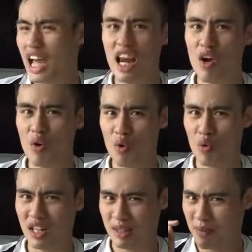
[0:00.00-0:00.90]
Hello,
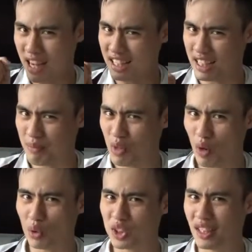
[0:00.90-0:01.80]
what is up guys? I'm your
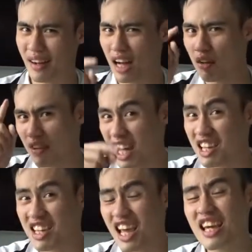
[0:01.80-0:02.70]
host THERAVE
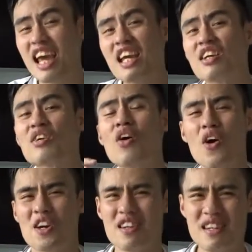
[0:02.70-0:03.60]
aka
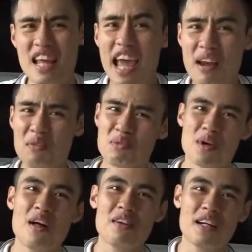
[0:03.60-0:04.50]
Gordon, and
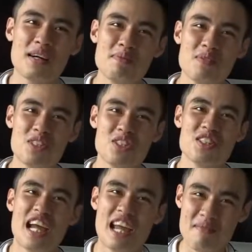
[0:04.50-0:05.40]
welcome
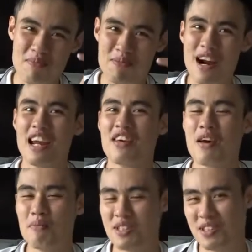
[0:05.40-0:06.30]
to a brand new
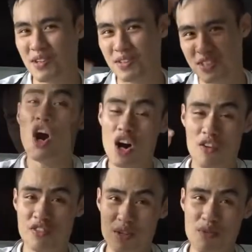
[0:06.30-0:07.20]
episode
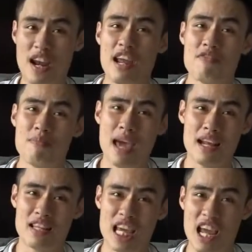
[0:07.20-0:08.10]
of THERAVE
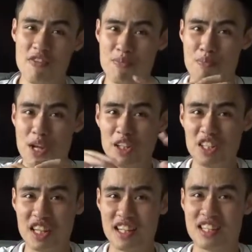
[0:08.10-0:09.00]
Mancave
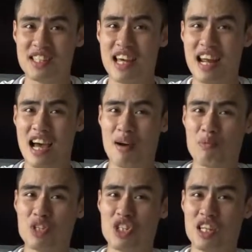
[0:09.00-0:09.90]
building setup,
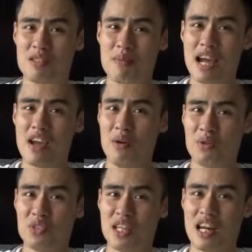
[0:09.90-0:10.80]
which is my
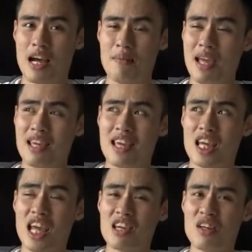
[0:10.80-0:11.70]
own setup
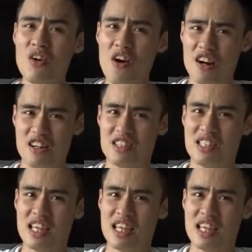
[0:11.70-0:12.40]
aka Gordon's